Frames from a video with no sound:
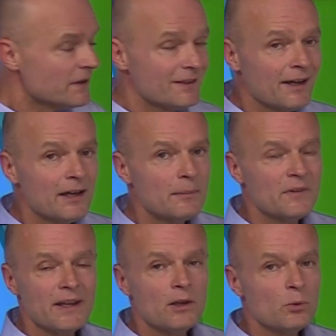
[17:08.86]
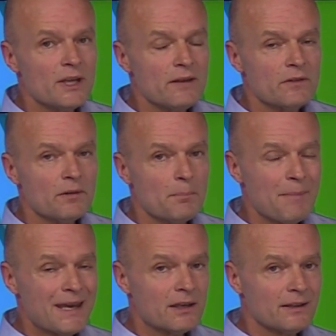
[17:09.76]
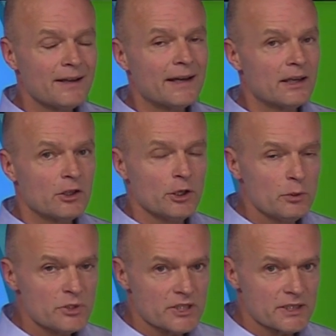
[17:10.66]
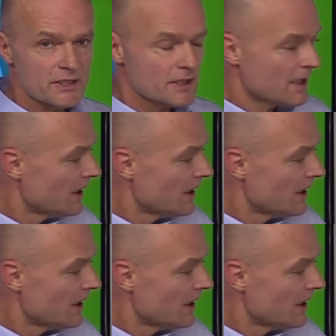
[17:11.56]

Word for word: the time they don't even make a diagnosis,